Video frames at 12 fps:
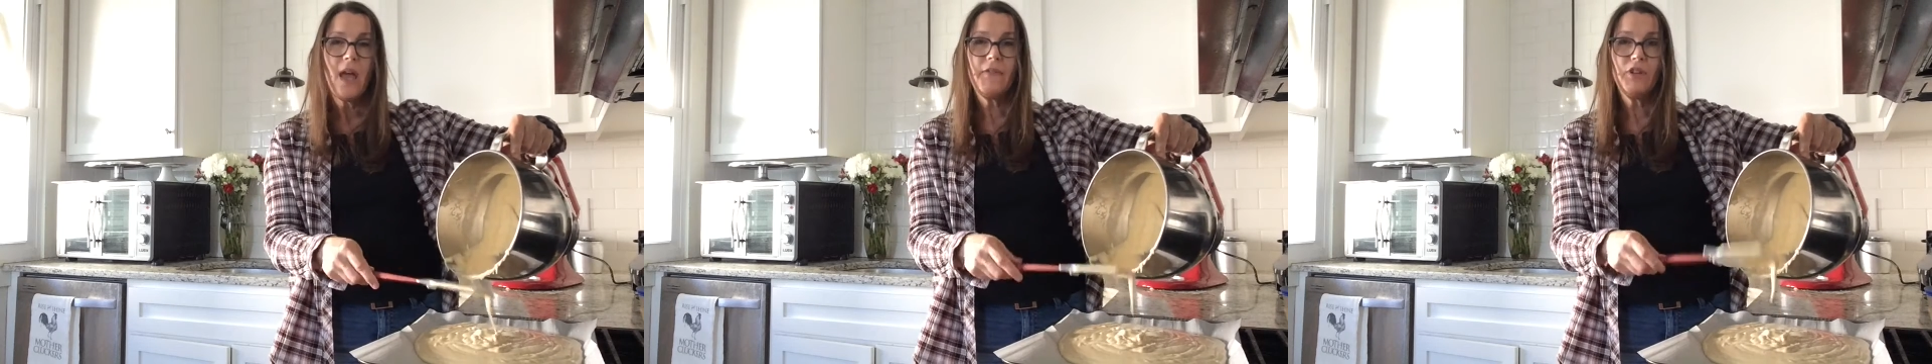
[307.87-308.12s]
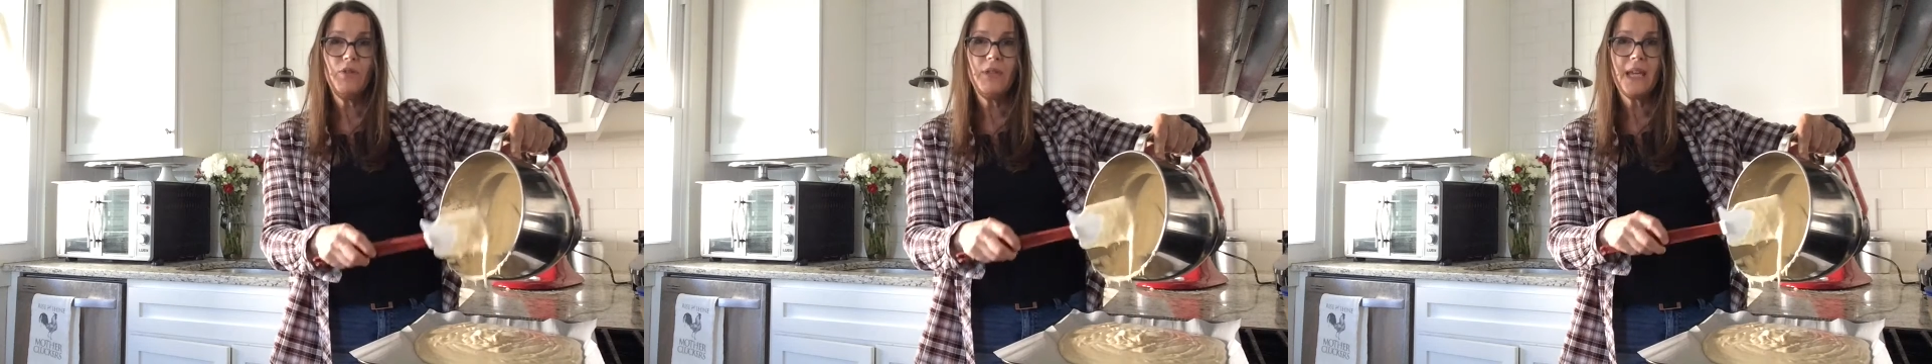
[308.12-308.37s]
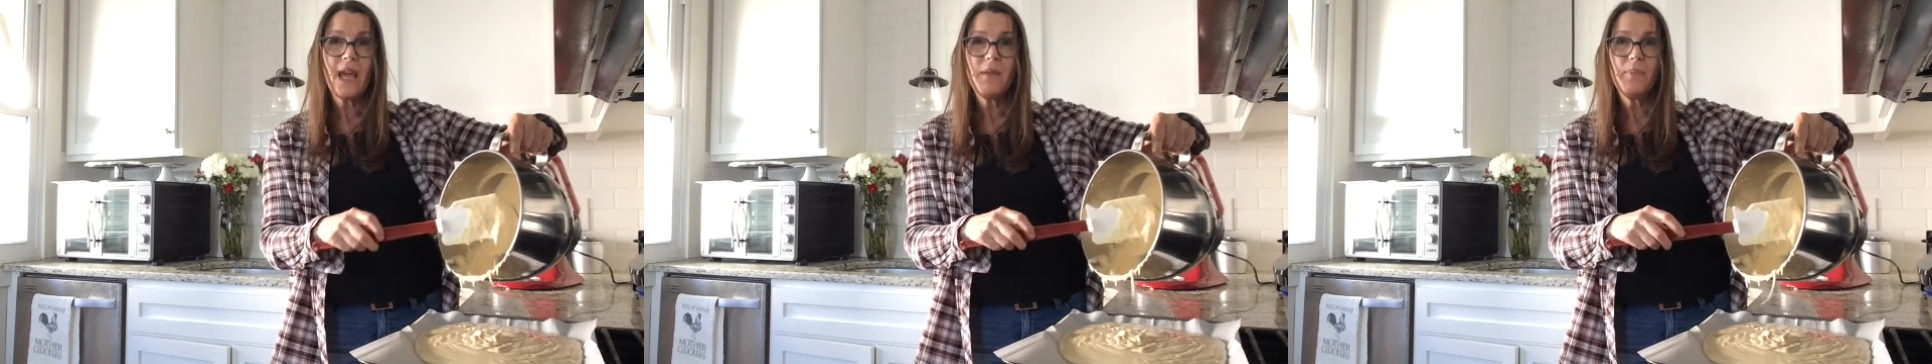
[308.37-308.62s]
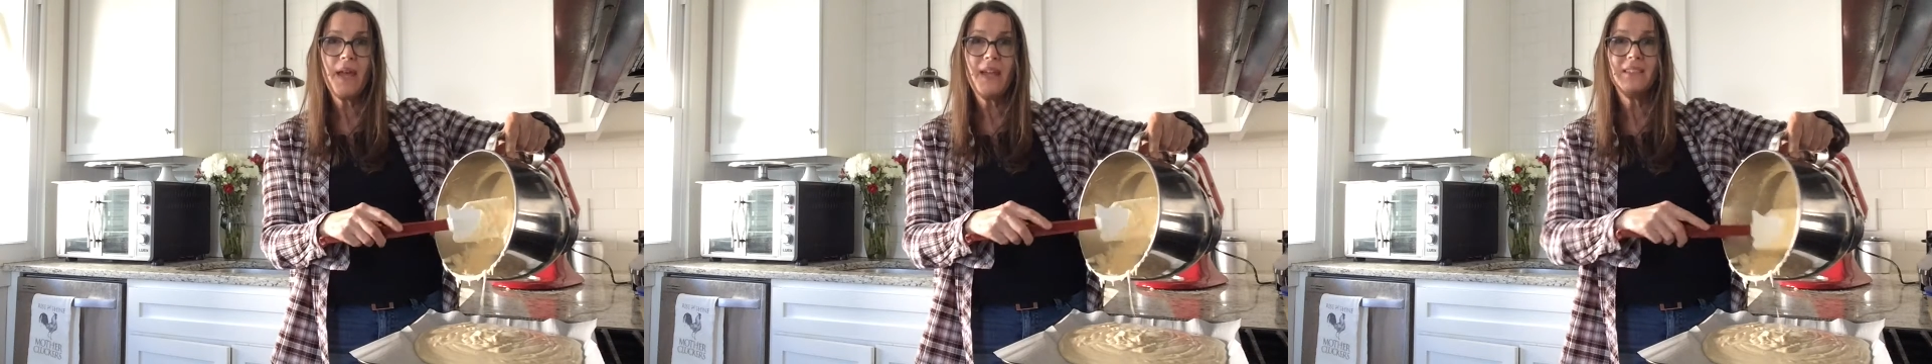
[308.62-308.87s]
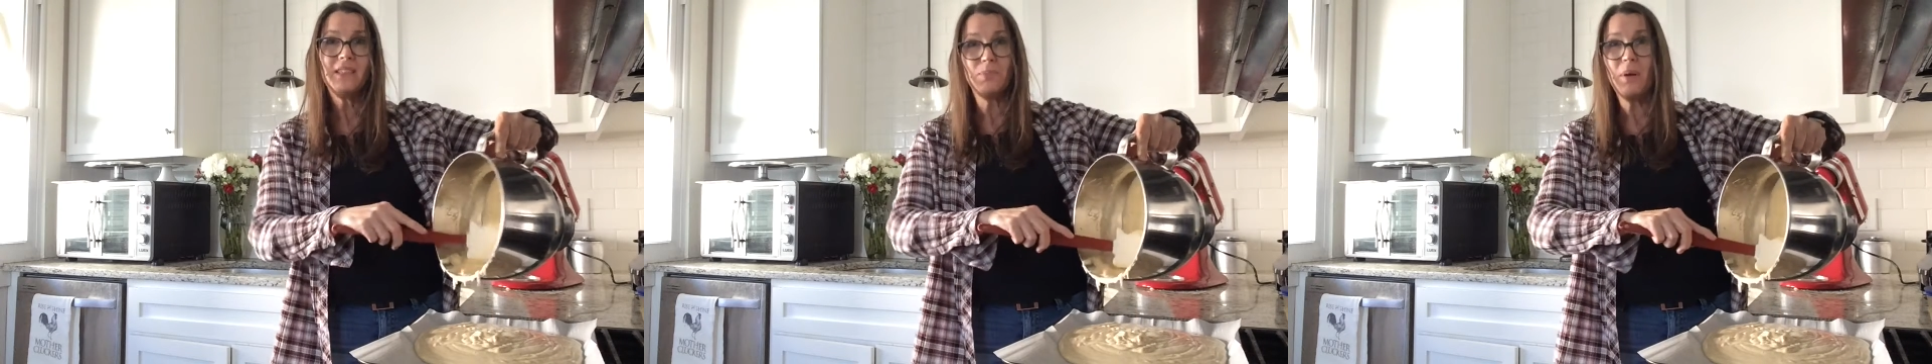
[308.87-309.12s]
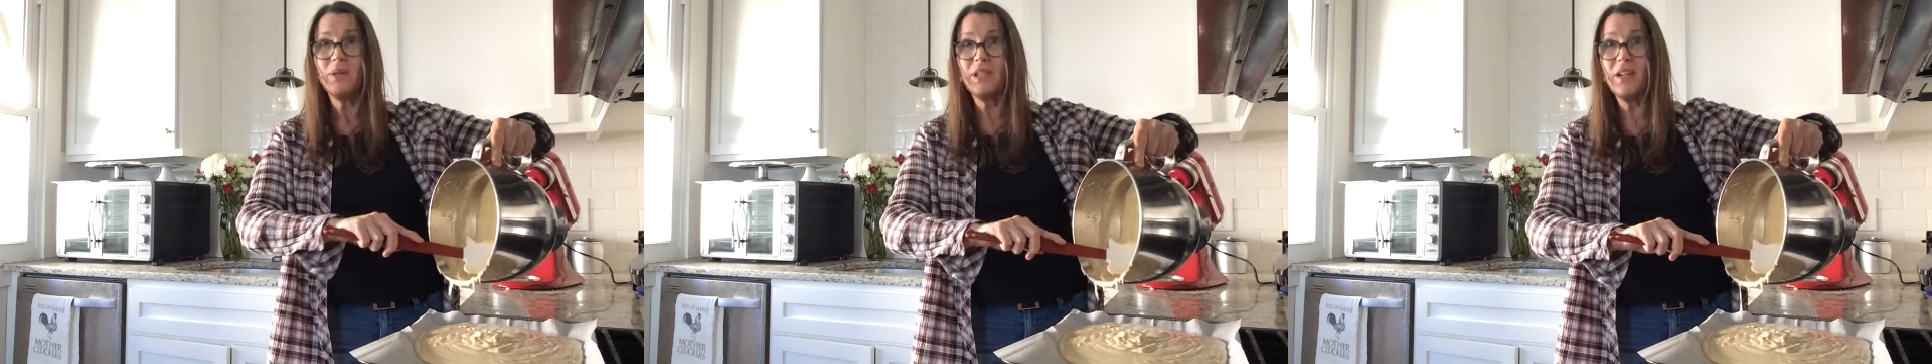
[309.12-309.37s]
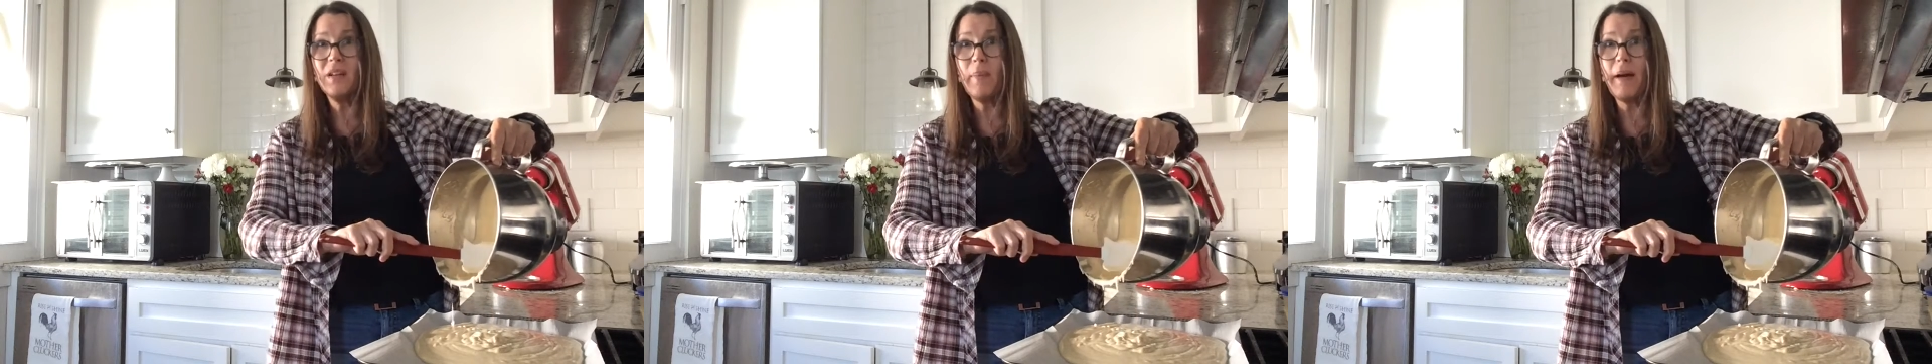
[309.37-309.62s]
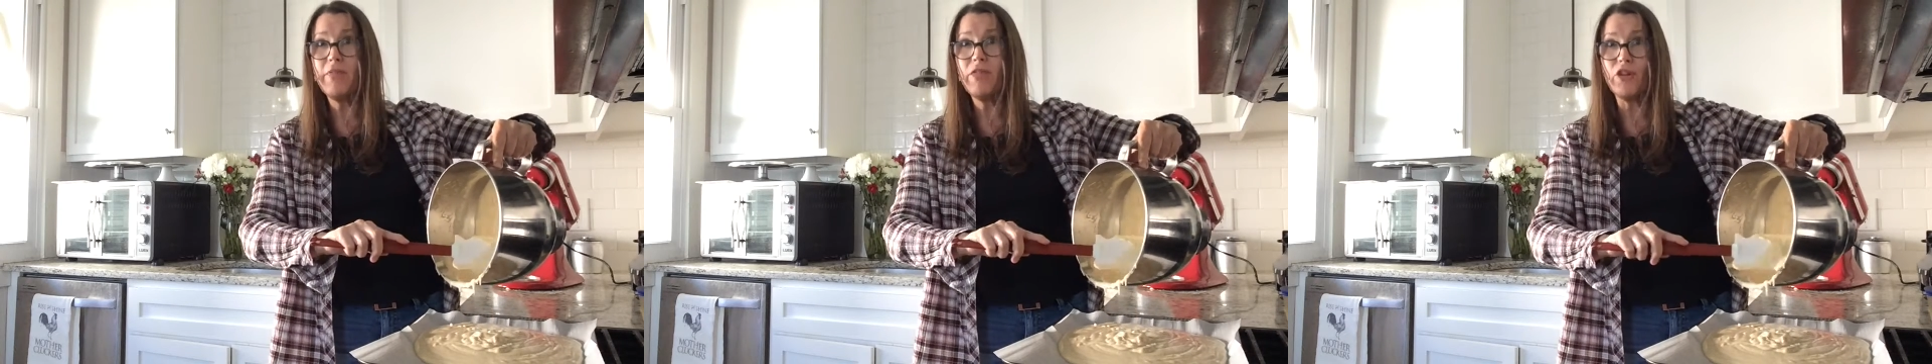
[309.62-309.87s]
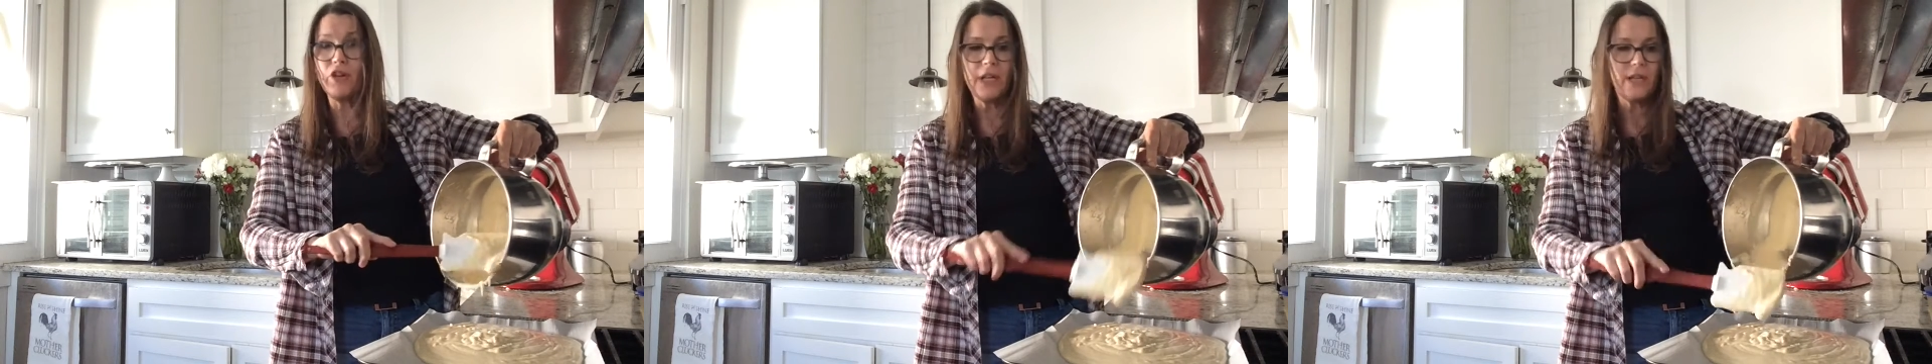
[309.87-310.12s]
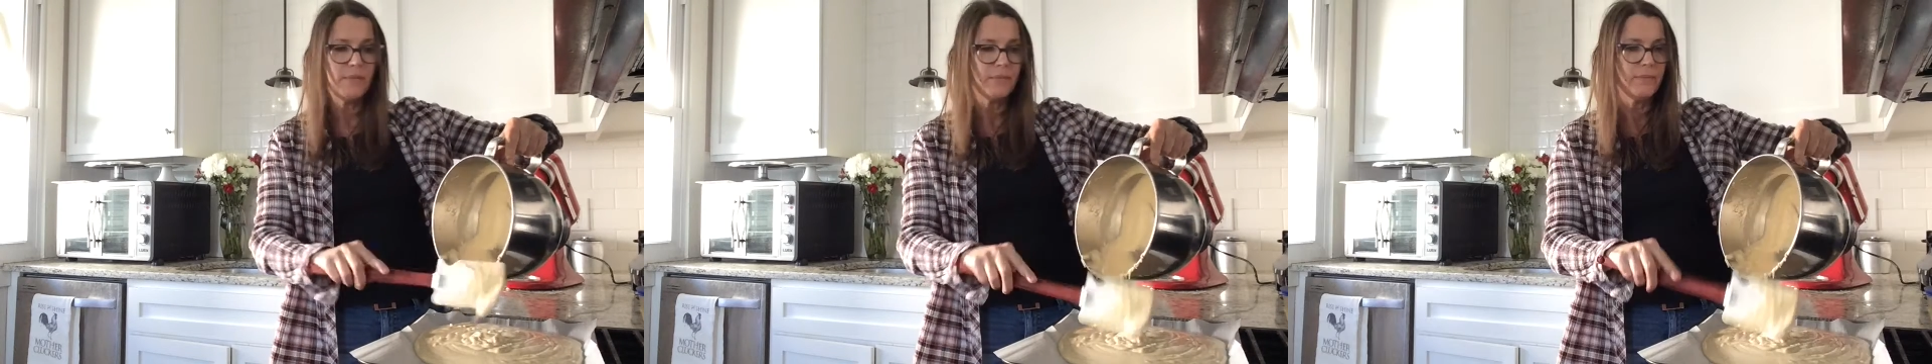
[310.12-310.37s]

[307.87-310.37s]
If you're doing the cake pans, it's probably going to need about 30.